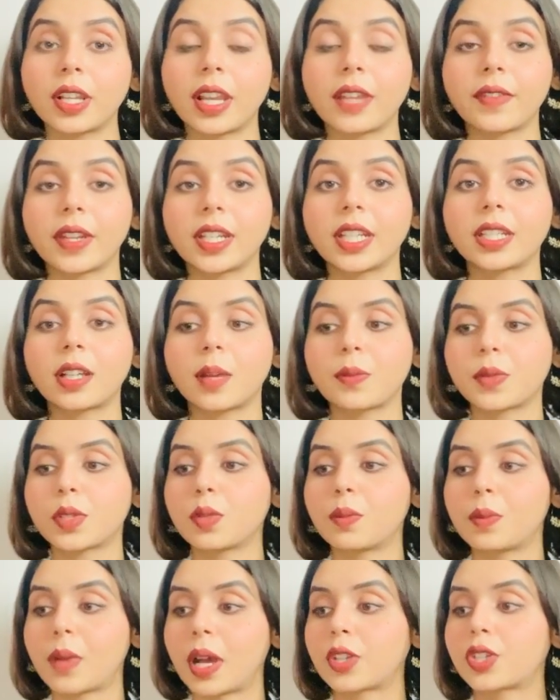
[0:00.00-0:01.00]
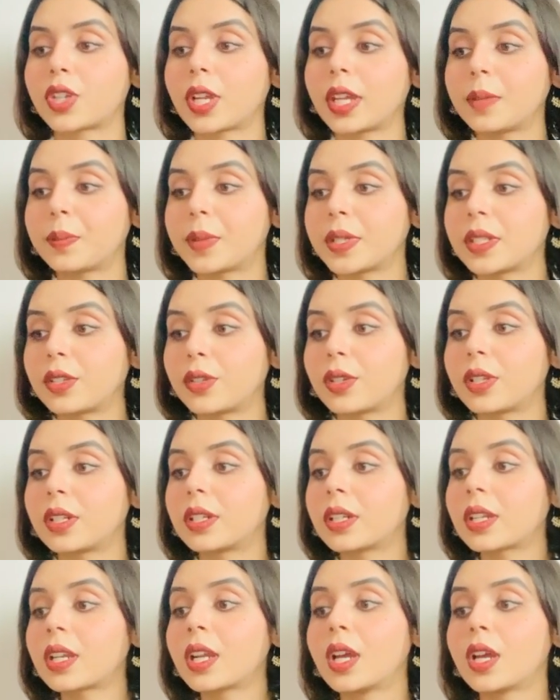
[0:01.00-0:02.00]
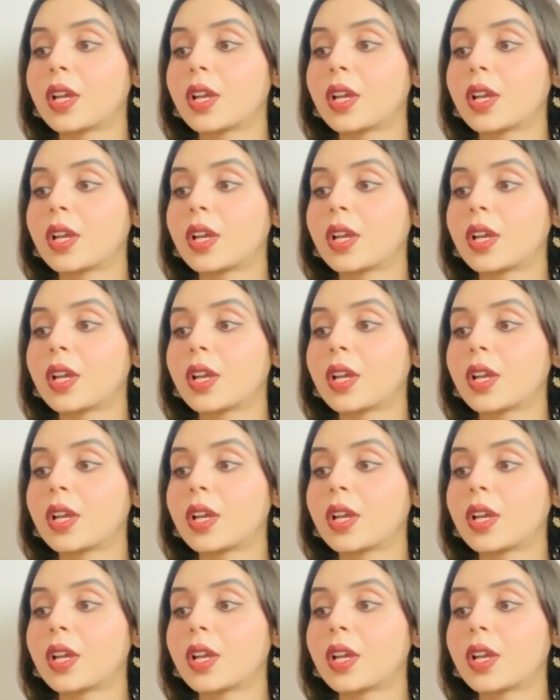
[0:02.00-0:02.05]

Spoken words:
And when it comes to matcha in particular,